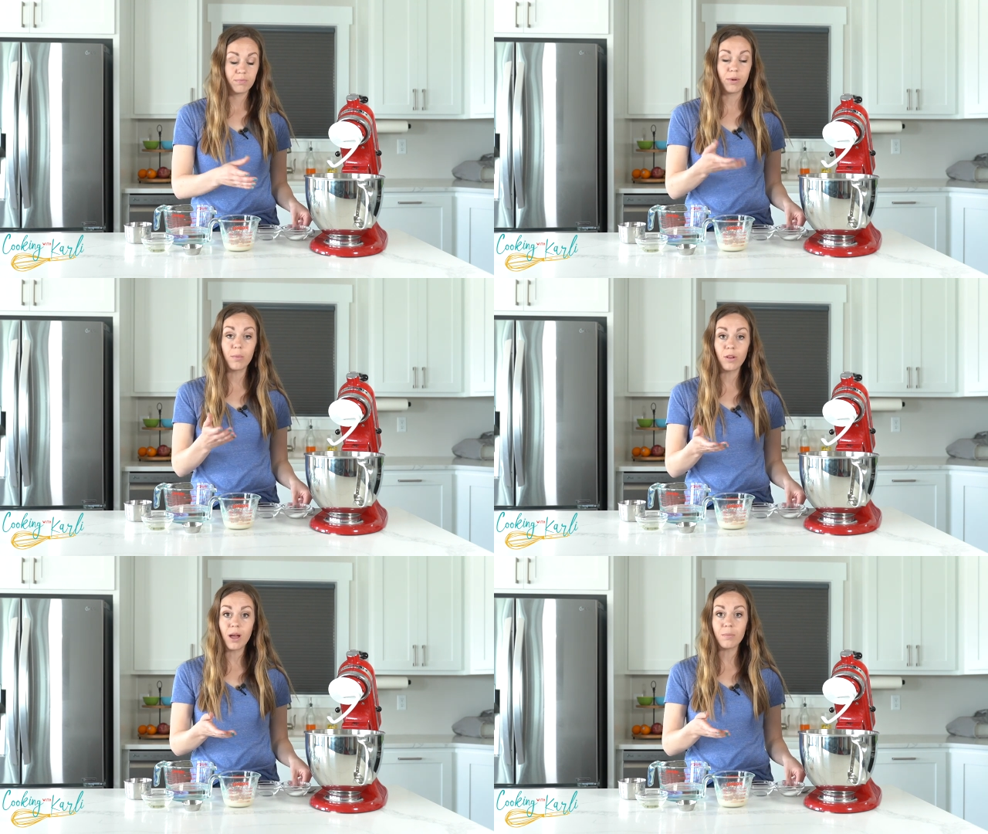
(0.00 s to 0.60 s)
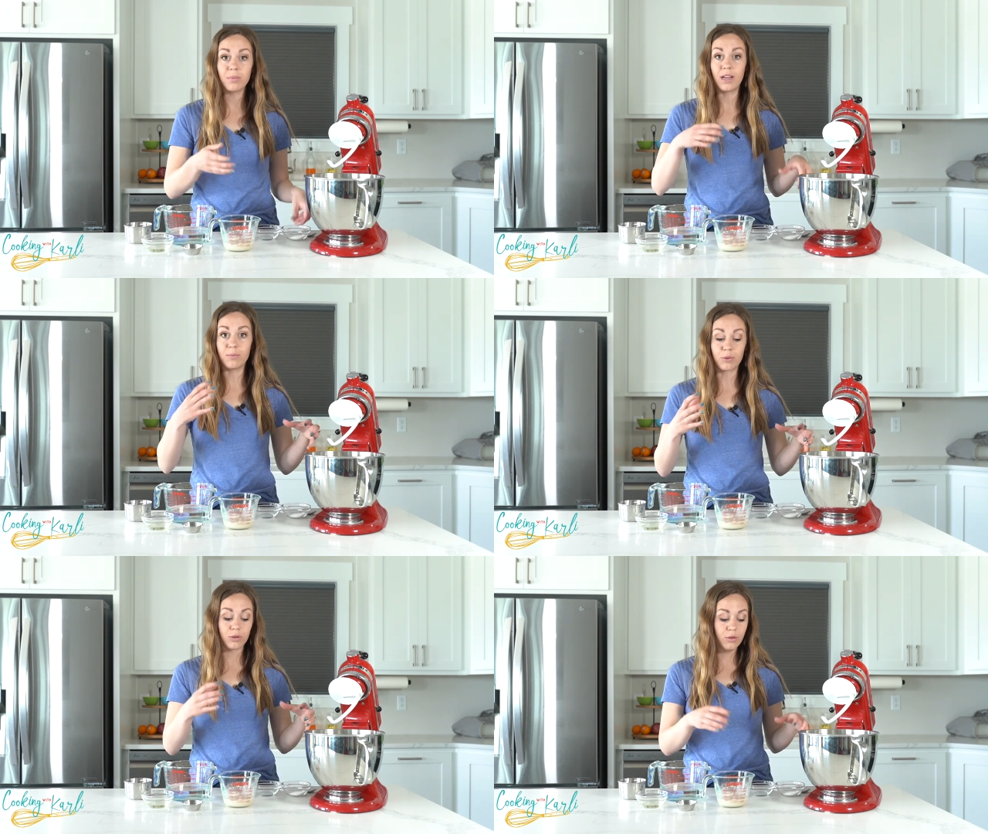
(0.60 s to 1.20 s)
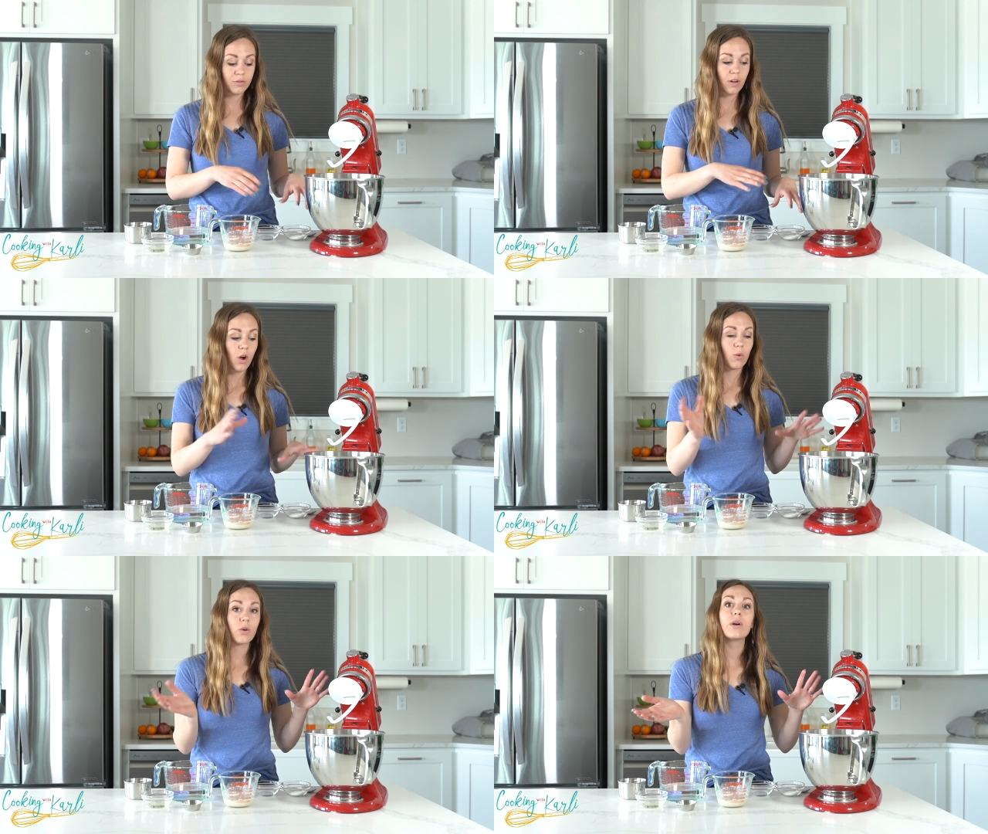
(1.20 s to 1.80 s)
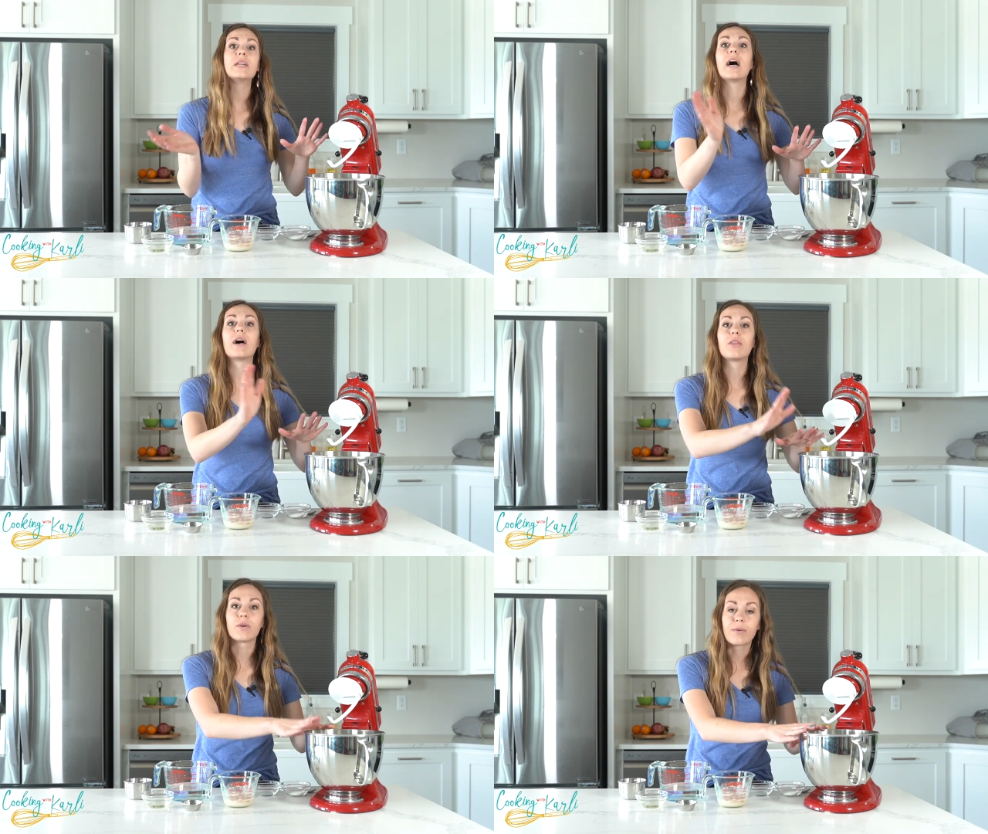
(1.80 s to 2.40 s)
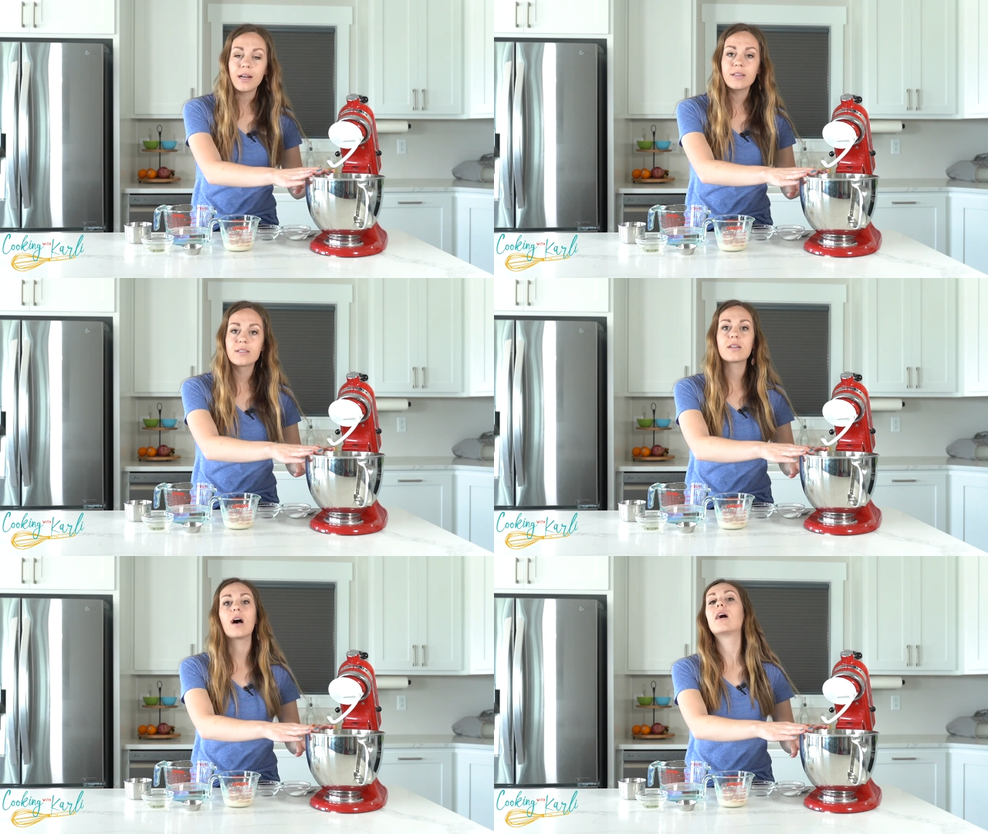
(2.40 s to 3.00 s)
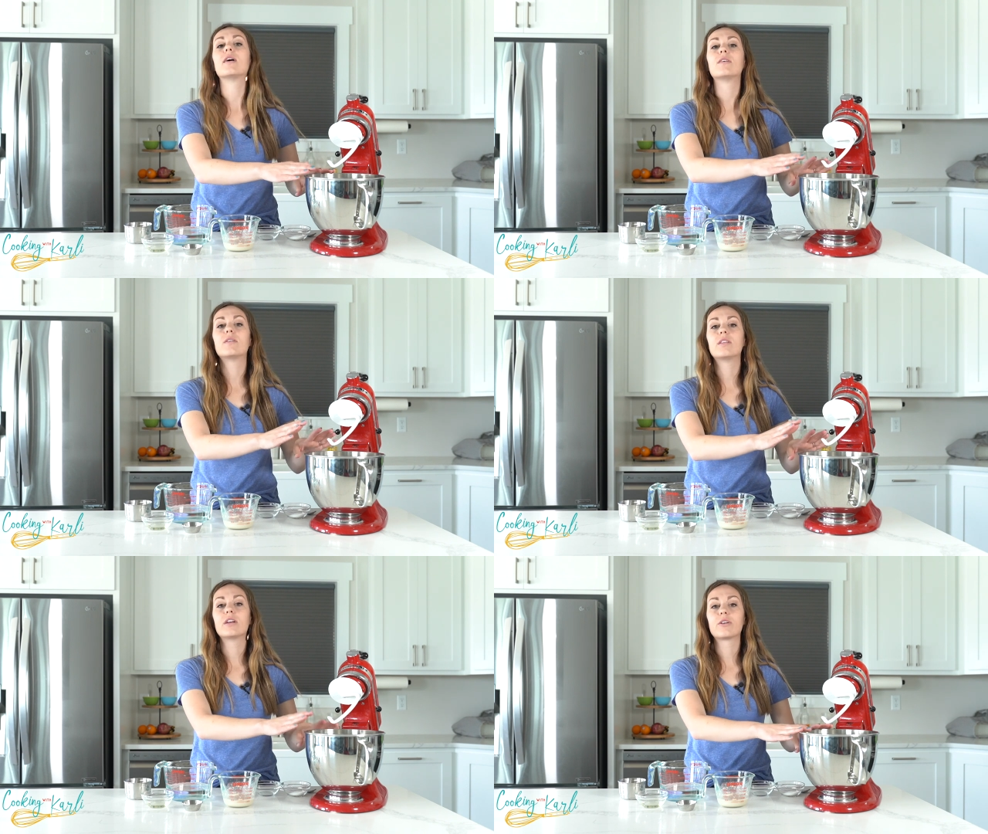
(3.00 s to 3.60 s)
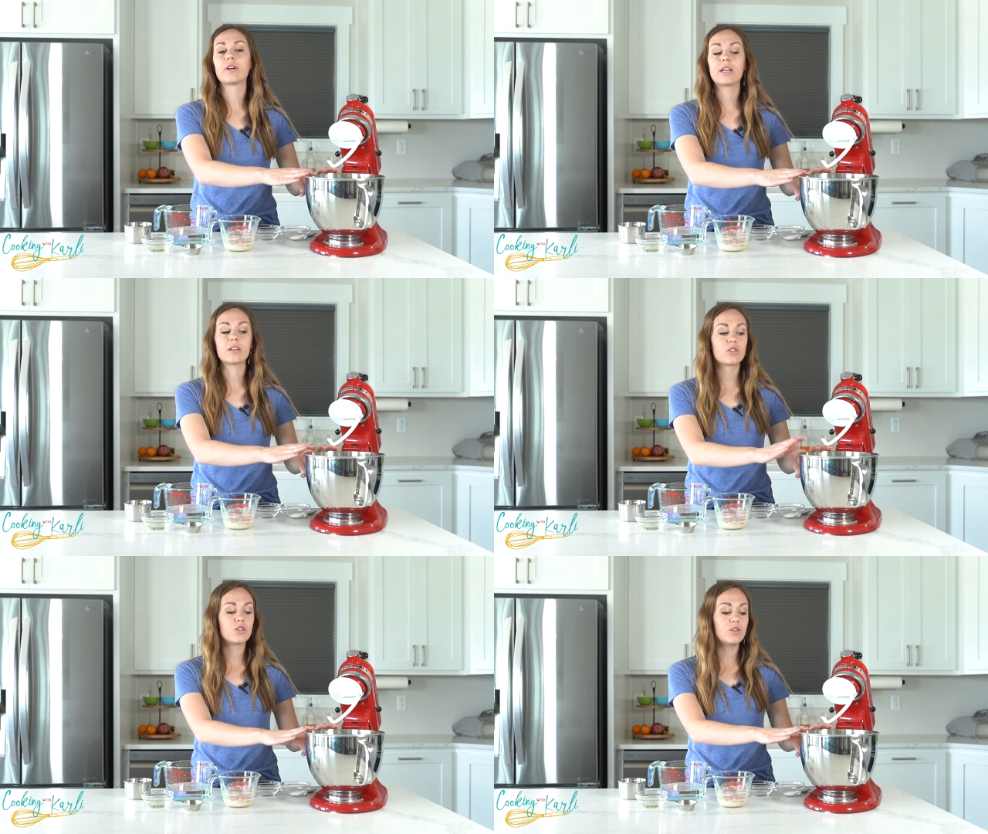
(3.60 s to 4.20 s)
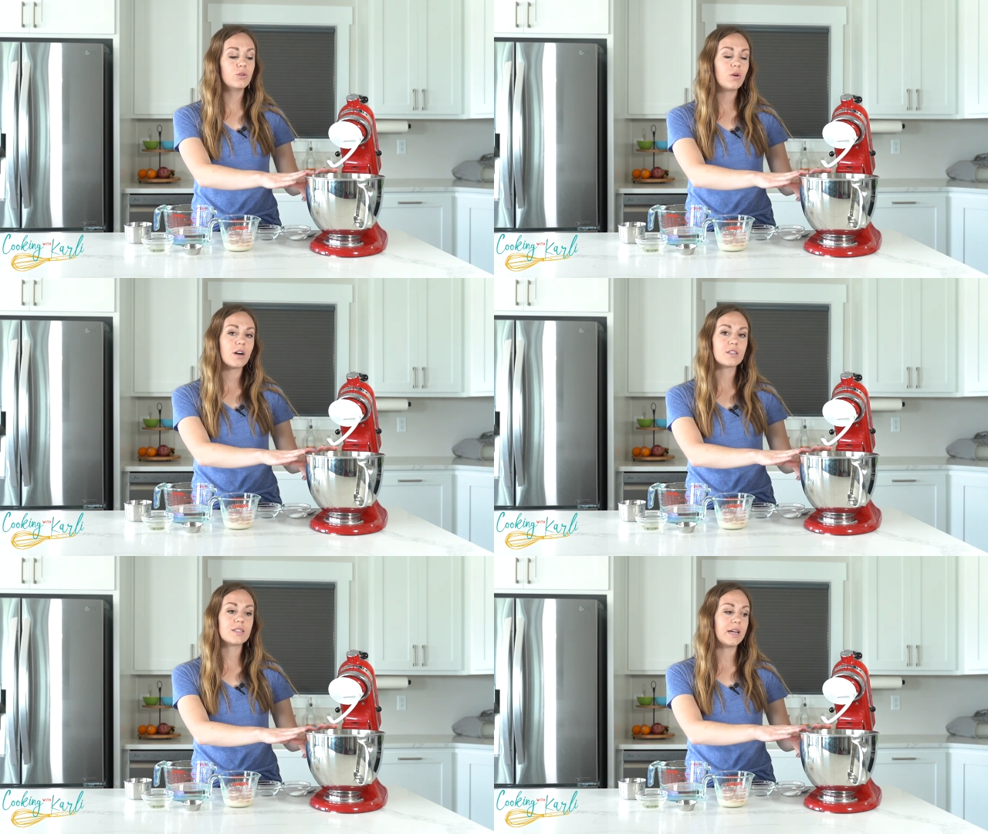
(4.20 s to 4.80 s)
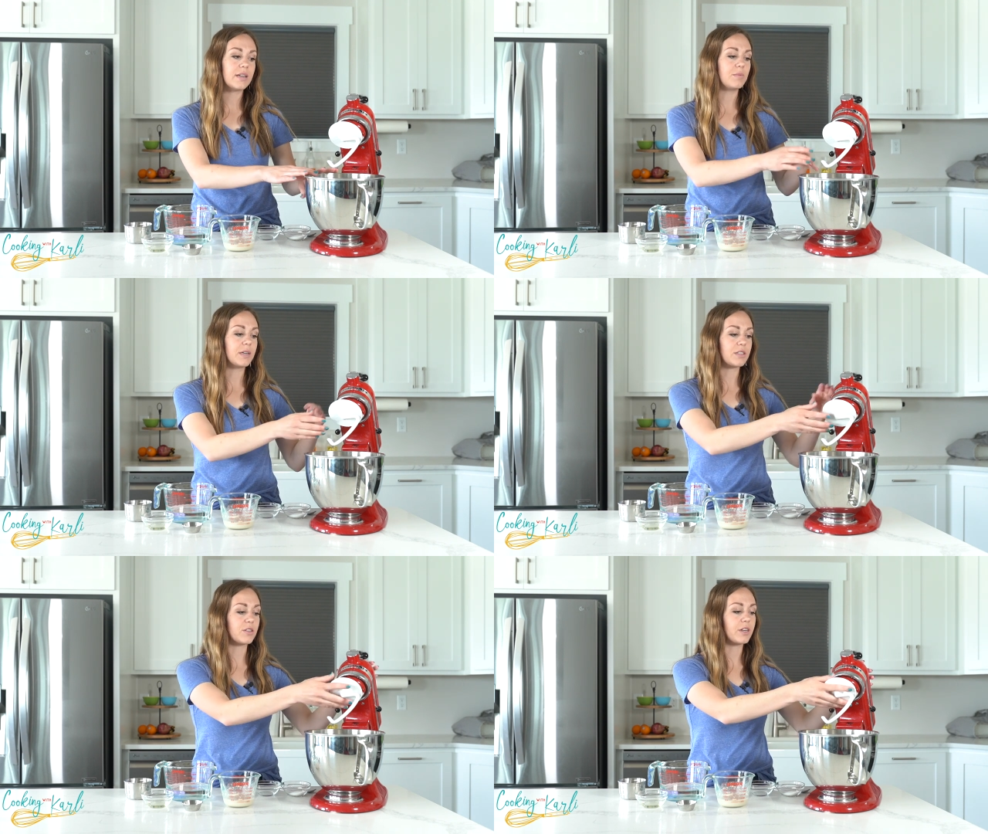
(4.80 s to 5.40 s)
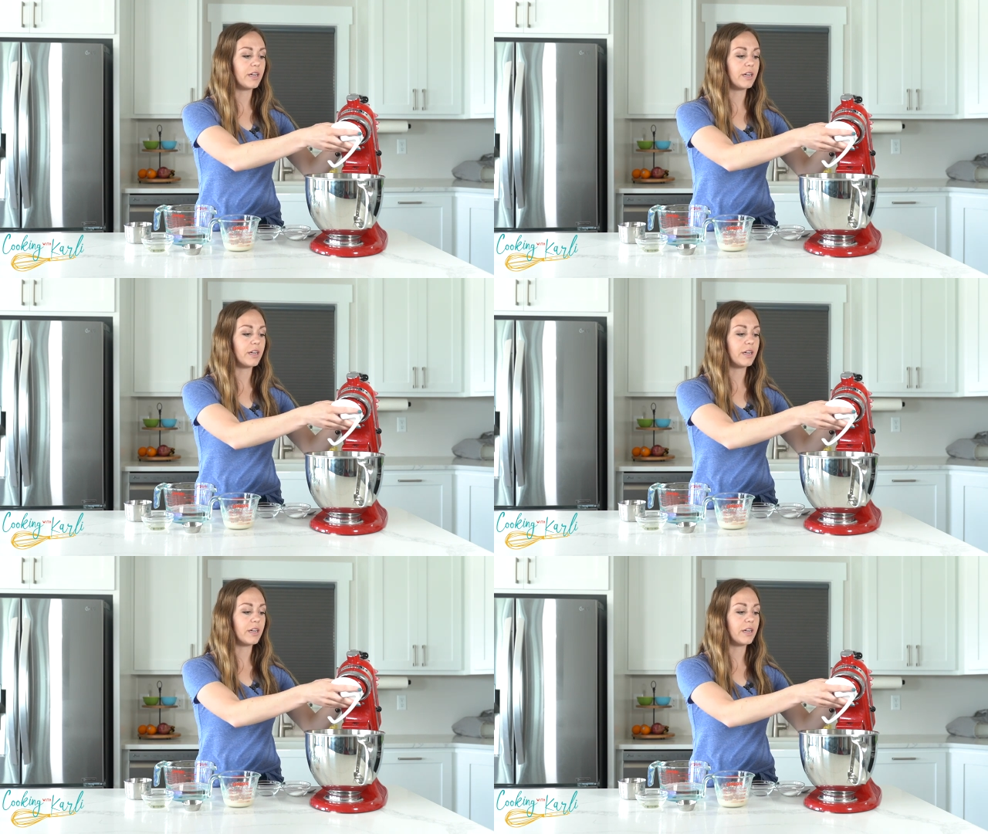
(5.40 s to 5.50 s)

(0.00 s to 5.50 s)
bubble up and proof, we're going to add the rest of the ingredients to our stand mixer